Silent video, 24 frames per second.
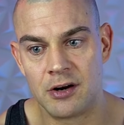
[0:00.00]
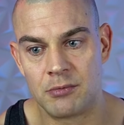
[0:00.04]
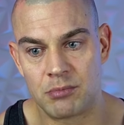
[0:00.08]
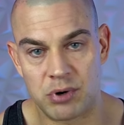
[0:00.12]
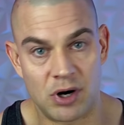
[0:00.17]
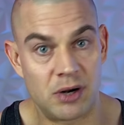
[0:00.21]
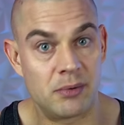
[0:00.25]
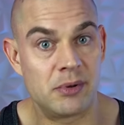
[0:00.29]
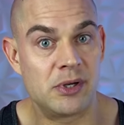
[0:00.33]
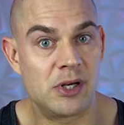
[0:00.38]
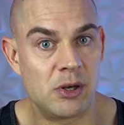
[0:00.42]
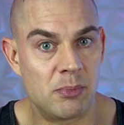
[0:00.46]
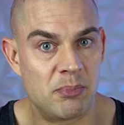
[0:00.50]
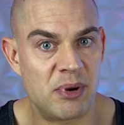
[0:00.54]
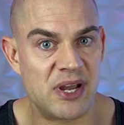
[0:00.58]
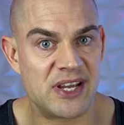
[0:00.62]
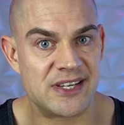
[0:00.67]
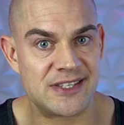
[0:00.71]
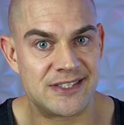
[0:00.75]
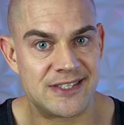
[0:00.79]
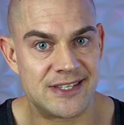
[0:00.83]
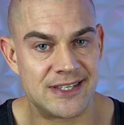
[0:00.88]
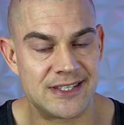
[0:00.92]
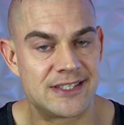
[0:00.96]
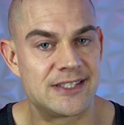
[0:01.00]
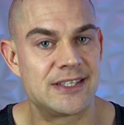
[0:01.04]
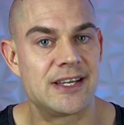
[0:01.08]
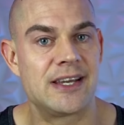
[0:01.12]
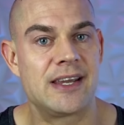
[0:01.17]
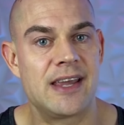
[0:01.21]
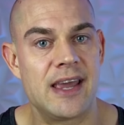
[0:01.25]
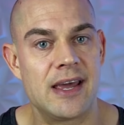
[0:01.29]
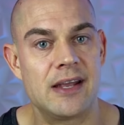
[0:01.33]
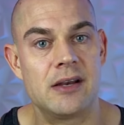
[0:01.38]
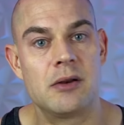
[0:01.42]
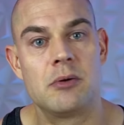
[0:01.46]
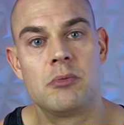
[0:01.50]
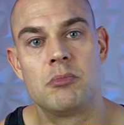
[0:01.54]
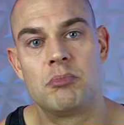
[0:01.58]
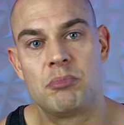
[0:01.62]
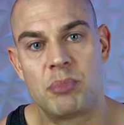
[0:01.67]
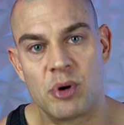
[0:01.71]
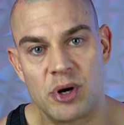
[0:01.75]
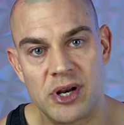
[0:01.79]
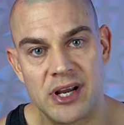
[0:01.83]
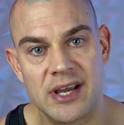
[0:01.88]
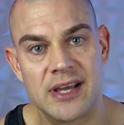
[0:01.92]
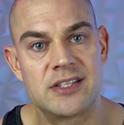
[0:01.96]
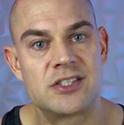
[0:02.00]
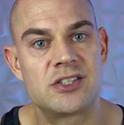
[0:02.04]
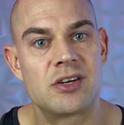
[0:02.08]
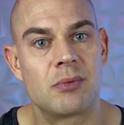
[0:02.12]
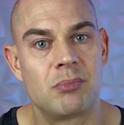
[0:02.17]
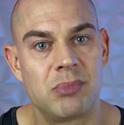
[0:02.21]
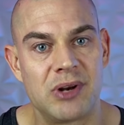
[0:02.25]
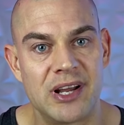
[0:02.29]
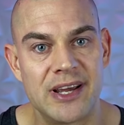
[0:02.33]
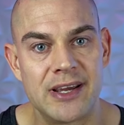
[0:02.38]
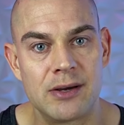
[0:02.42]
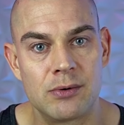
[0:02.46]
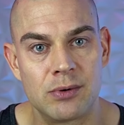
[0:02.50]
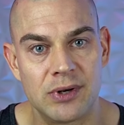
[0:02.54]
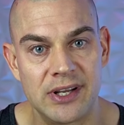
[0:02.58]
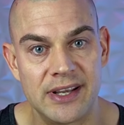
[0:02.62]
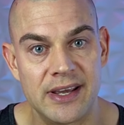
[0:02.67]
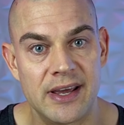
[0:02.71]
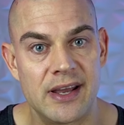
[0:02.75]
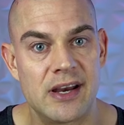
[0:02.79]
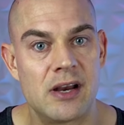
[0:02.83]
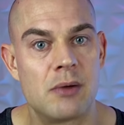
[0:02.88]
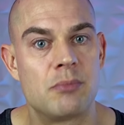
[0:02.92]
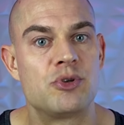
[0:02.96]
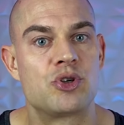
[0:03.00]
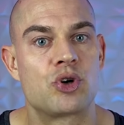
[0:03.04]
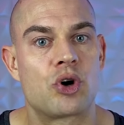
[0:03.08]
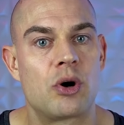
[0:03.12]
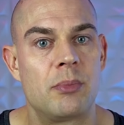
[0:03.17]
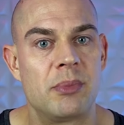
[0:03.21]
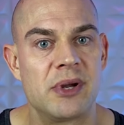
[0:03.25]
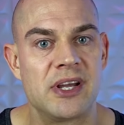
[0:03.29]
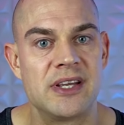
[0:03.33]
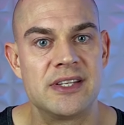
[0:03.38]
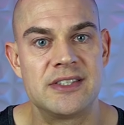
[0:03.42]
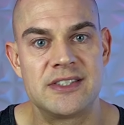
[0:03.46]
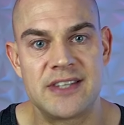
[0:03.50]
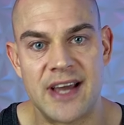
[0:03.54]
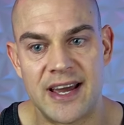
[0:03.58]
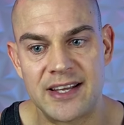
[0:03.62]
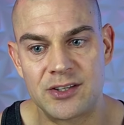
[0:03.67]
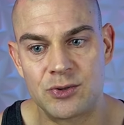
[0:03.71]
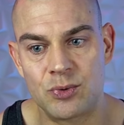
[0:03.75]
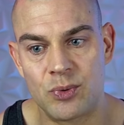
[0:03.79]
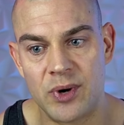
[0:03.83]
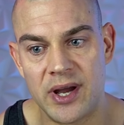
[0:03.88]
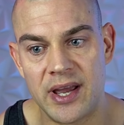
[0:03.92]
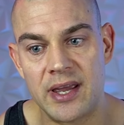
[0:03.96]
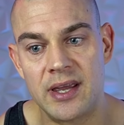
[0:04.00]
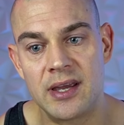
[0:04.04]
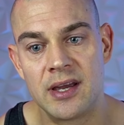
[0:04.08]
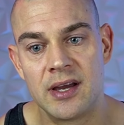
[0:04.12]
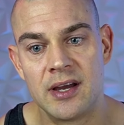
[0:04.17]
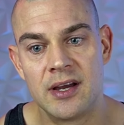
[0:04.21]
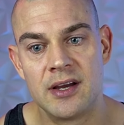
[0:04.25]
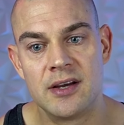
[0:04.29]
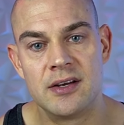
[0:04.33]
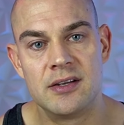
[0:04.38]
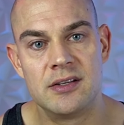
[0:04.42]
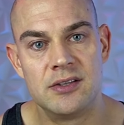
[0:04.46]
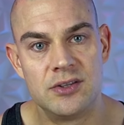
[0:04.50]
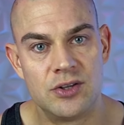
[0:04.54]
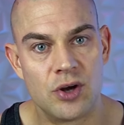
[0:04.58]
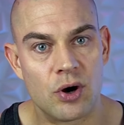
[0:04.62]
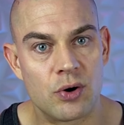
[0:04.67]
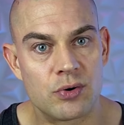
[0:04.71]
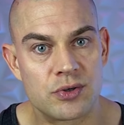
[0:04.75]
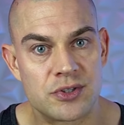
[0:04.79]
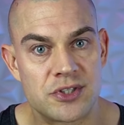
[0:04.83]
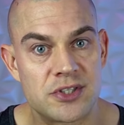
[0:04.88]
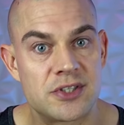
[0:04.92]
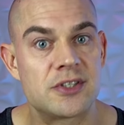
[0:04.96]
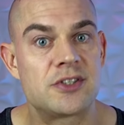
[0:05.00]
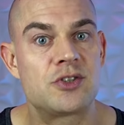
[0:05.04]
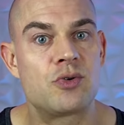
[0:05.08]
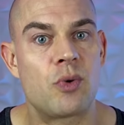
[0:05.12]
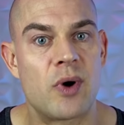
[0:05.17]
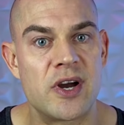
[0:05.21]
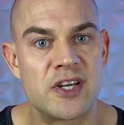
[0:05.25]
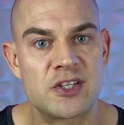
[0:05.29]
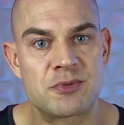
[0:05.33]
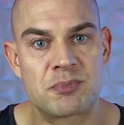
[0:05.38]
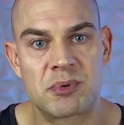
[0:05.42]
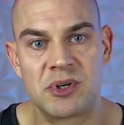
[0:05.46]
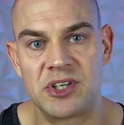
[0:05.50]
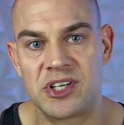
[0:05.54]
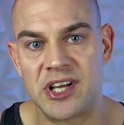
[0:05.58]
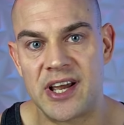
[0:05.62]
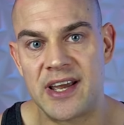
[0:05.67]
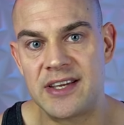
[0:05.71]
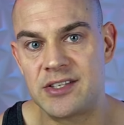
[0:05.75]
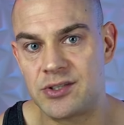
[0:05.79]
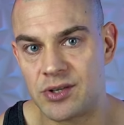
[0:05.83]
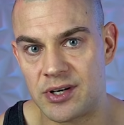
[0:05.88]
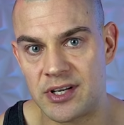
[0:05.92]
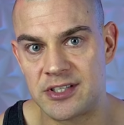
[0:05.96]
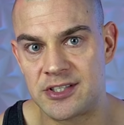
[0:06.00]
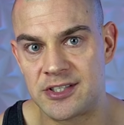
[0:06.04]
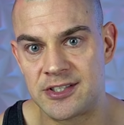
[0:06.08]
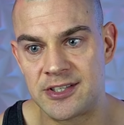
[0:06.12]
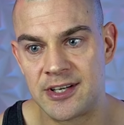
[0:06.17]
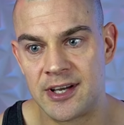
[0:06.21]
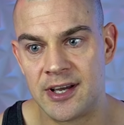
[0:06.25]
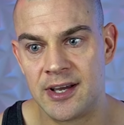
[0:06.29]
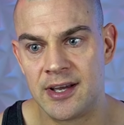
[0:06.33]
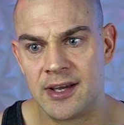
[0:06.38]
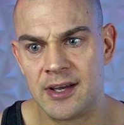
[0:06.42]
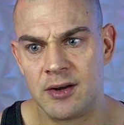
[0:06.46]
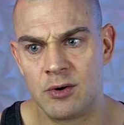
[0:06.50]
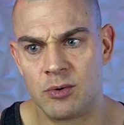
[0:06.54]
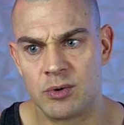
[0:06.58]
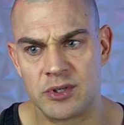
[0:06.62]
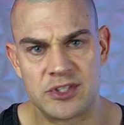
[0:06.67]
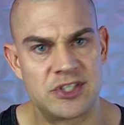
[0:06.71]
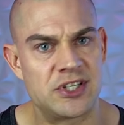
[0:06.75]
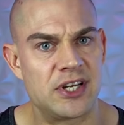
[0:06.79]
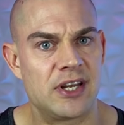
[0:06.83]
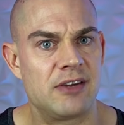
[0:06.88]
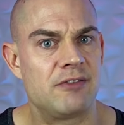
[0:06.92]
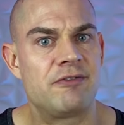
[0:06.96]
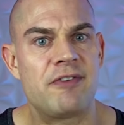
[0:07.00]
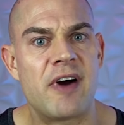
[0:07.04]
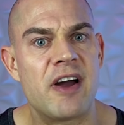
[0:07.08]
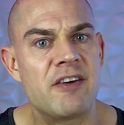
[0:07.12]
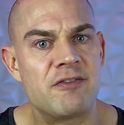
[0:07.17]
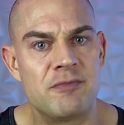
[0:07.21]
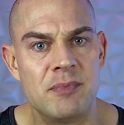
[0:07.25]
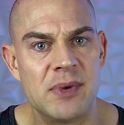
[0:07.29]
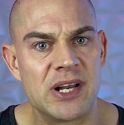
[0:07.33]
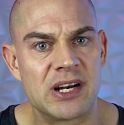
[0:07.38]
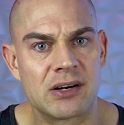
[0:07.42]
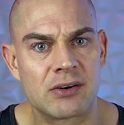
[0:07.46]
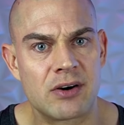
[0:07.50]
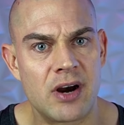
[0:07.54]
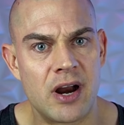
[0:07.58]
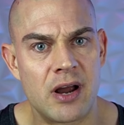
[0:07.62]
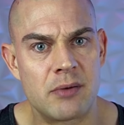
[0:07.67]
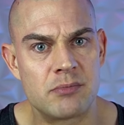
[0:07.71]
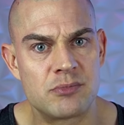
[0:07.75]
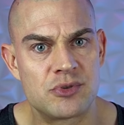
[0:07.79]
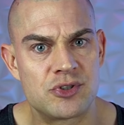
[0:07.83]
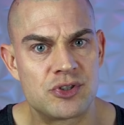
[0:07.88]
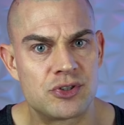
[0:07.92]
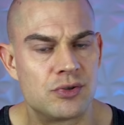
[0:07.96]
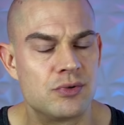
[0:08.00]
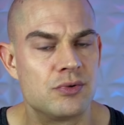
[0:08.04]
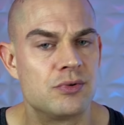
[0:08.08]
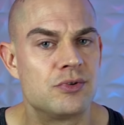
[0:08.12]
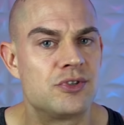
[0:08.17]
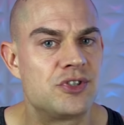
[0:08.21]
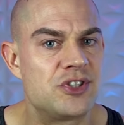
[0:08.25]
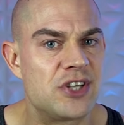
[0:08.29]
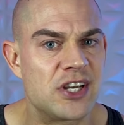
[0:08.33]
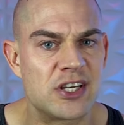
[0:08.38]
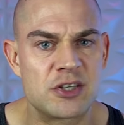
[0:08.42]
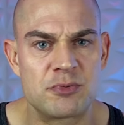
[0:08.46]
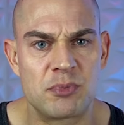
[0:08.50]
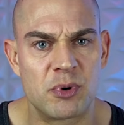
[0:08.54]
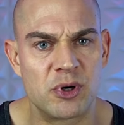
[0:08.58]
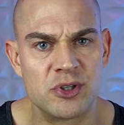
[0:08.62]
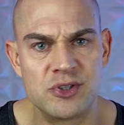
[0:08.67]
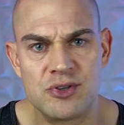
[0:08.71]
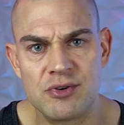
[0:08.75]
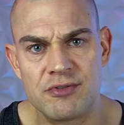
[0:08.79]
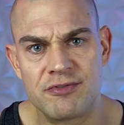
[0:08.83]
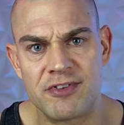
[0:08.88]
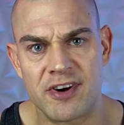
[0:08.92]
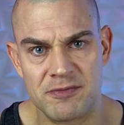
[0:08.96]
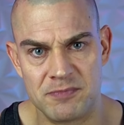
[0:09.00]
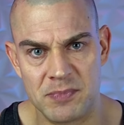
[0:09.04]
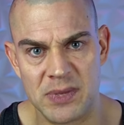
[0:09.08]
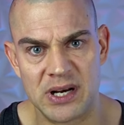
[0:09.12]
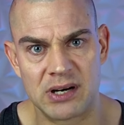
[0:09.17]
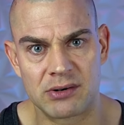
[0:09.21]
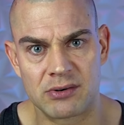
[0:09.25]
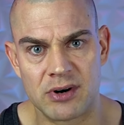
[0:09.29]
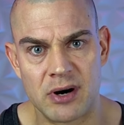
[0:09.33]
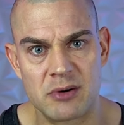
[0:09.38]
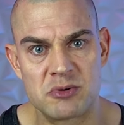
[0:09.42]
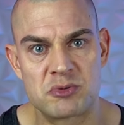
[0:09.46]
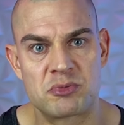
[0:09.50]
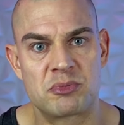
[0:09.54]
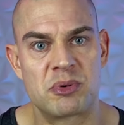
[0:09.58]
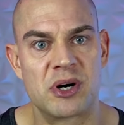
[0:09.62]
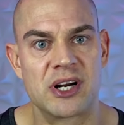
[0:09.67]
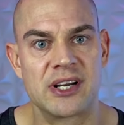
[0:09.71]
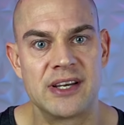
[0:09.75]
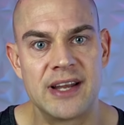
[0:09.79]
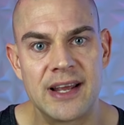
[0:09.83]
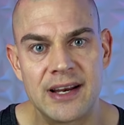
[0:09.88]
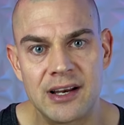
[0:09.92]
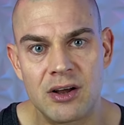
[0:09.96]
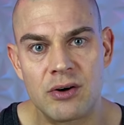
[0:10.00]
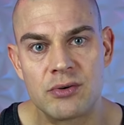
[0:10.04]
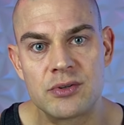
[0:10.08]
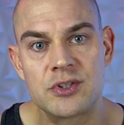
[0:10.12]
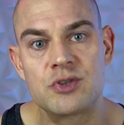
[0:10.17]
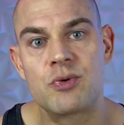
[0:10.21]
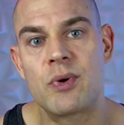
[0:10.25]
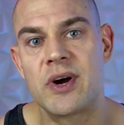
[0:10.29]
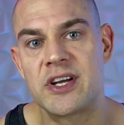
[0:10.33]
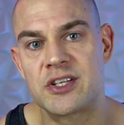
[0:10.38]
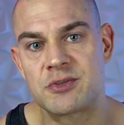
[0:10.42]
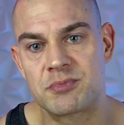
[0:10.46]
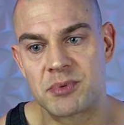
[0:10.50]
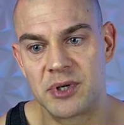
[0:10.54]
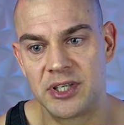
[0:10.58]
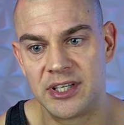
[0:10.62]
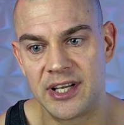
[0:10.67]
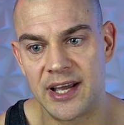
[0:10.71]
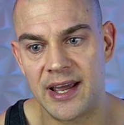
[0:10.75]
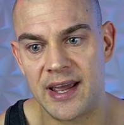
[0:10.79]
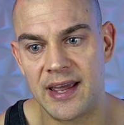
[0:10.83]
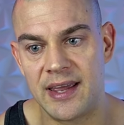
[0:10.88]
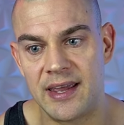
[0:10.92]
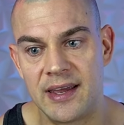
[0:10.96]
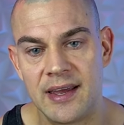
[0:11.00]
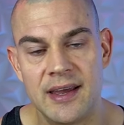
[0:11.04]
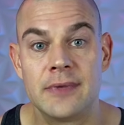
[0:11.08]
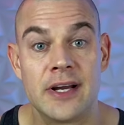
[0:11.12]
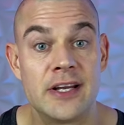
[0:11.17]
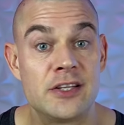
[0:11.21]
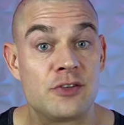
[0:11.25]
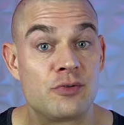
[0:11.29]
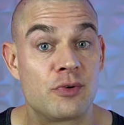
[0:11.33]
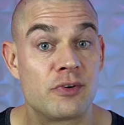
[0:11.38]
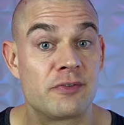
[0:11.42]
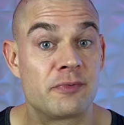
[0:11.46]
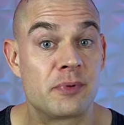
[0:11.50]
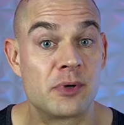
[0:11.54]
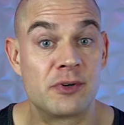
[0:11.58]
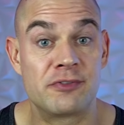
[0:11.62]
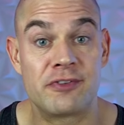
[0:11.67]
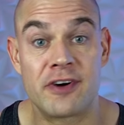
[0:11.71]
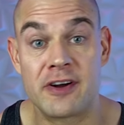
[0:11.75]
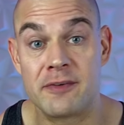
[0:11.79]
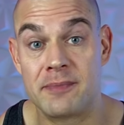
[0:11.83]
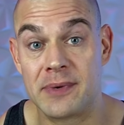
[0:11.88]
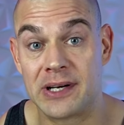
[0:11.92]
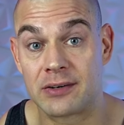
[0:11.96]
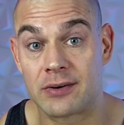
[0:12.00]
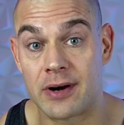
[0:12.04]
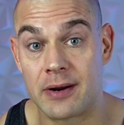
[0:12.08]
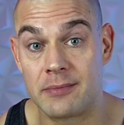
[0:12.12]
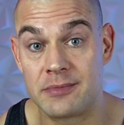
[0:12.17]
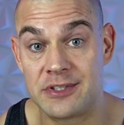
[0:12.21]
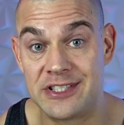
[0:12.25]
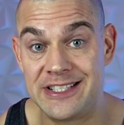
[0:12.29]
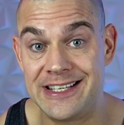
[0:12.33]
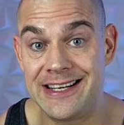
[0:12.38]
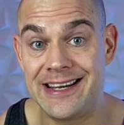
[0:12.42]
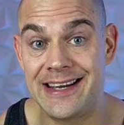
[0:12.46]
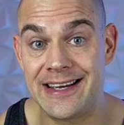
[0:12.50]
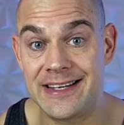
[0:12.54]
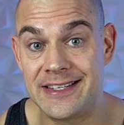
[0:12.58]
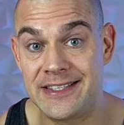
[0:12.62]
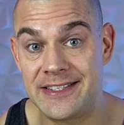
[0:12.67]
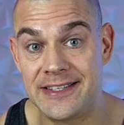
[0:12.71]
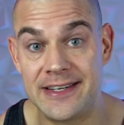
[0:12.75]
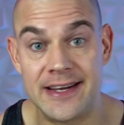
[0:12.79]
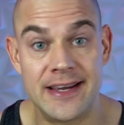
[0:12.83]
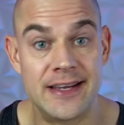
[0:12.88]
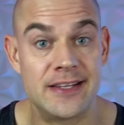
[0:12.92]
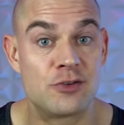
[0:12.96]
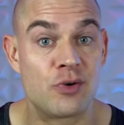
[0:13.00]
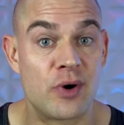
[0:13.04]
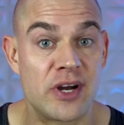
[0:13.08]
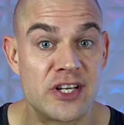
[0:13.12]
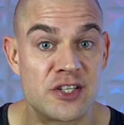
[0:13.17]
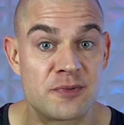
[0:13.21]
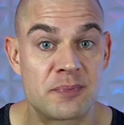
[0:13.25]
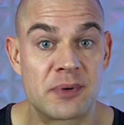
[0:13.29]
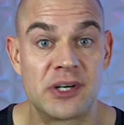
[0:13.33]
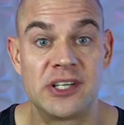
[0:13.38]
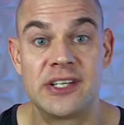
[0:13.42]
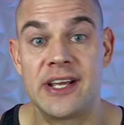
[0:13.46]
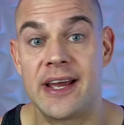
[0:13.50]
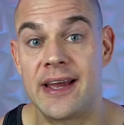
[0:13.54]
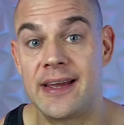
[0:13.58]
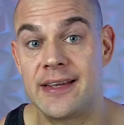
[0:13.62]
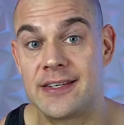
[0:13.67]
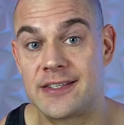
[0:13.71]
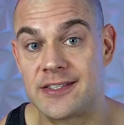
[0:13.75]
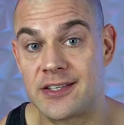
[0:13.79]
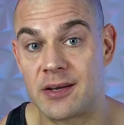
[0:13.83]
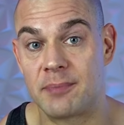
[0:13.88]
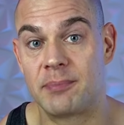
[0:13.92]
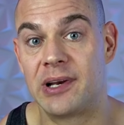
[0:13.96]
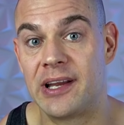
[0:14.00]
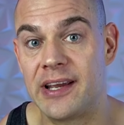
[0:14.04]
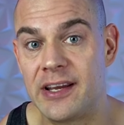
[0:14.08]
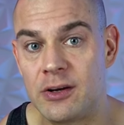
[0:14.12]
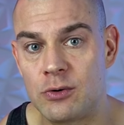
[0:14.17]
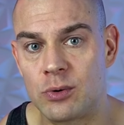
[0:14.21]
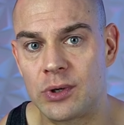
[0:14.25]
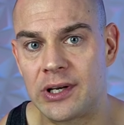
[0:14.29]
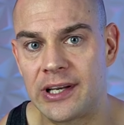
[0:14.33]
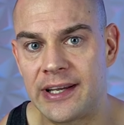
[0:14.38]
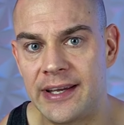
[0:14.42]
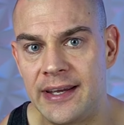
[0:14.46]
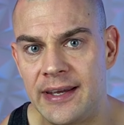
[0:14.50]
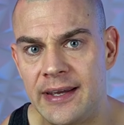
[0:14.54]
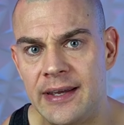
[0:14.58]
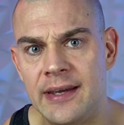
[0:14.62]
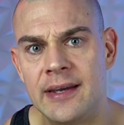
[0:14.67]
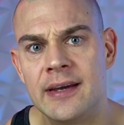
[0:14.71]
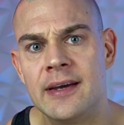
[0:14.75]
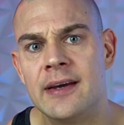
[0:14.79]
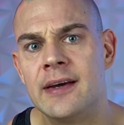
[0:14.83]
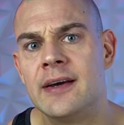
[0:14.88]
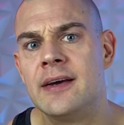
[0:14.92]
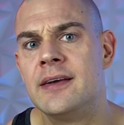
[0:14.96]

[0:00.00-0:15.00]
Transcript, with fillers: Probably the best is, again, putting it sublingually and absorbing it that way, dosed twice per day. So that's, let's say, 5 milligrams to 6.25 milligrams pregnenolone twice per day and 12.5 milligrams DHEA twice per day sublingually.